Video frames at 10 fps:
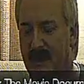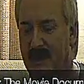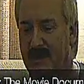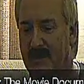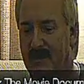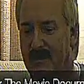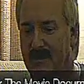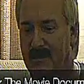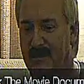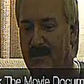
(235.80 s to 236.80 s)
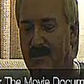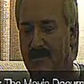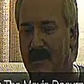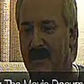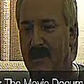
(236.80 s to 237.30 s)
I
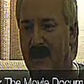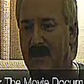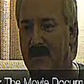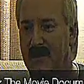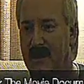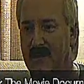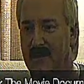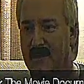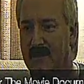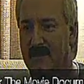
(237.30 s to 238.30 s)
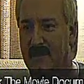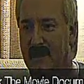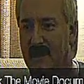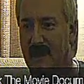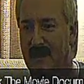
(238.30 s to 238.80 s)
soon found out that it
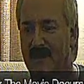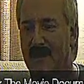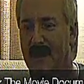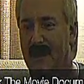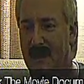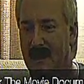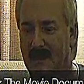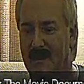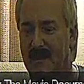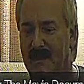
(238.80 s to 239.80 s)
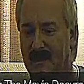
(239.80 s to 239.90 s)
was a